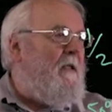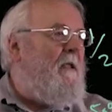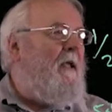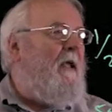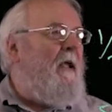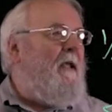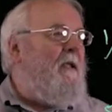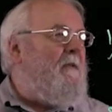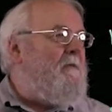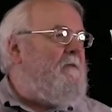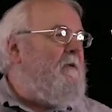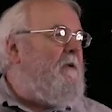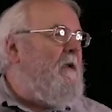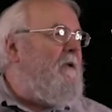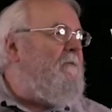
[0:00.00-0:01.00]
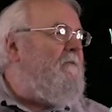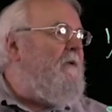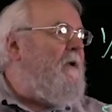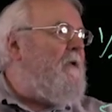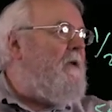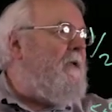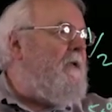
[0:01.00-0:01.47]
And
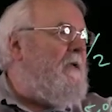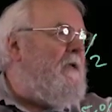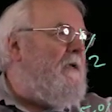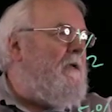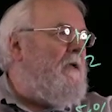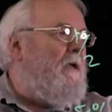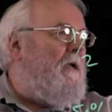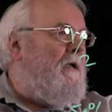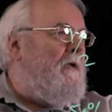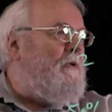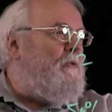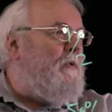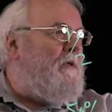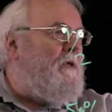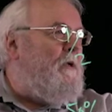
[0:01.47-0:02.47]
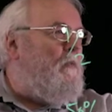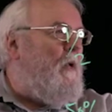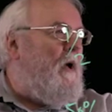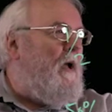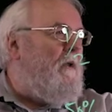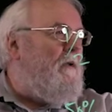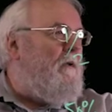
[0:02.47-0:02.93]
finally,
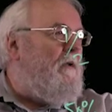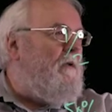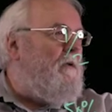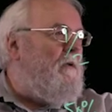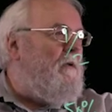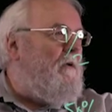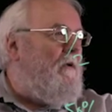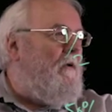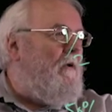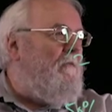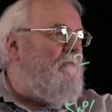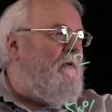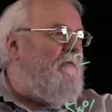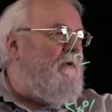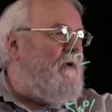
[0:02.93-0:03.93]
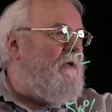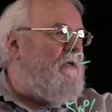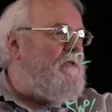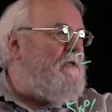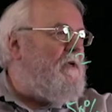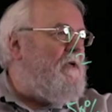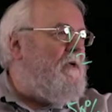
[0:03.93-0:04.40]
21 of the
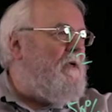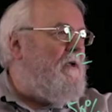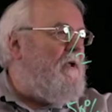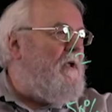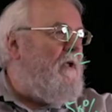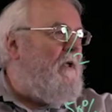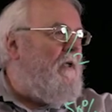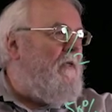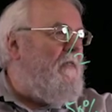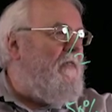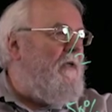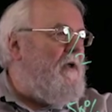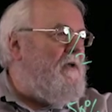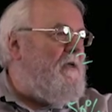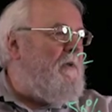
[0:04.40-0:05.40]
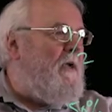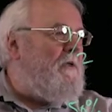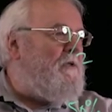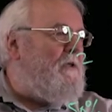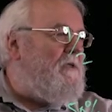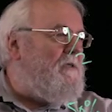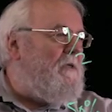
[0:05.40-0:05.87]
first 30
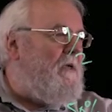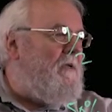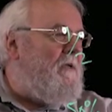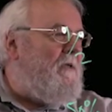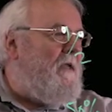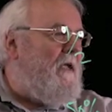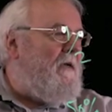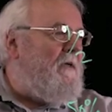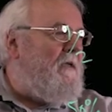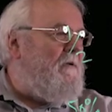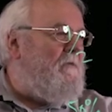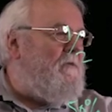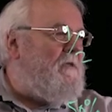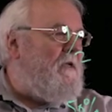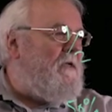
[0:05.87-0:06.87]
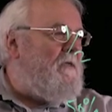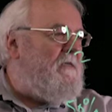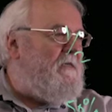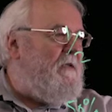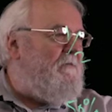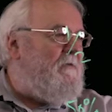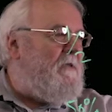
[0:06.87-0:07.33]
matches, that gives
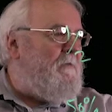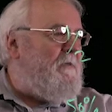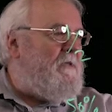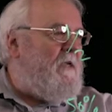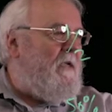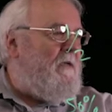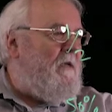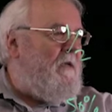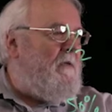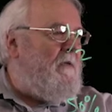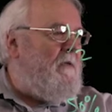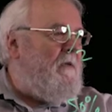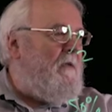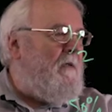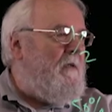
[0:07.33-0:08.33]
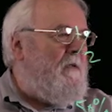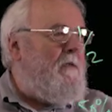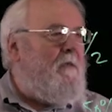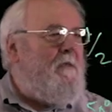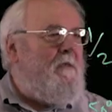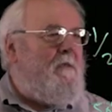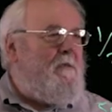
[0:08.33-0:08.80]
70%.
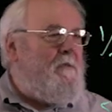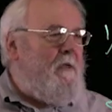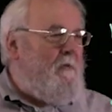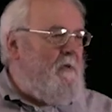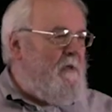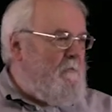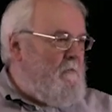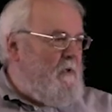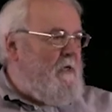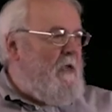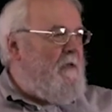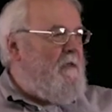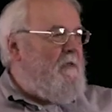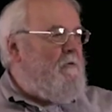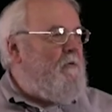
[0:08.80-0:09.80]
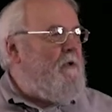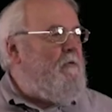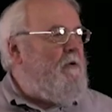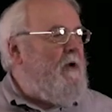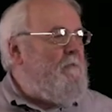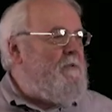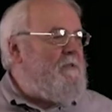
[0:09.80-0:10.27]
So we're getting all the
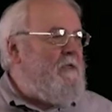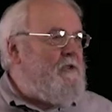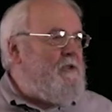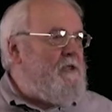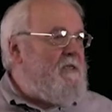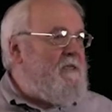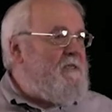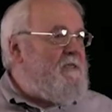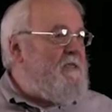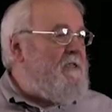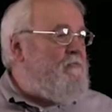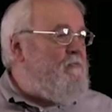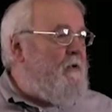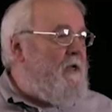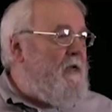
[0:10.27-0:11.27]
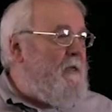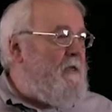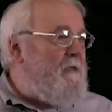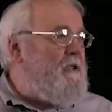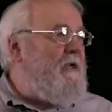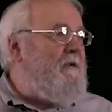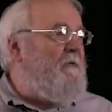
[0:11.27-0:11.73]
correct percentages. Is this really
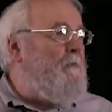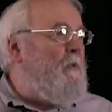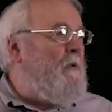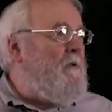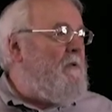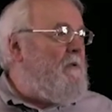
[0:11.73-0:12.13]
achievable?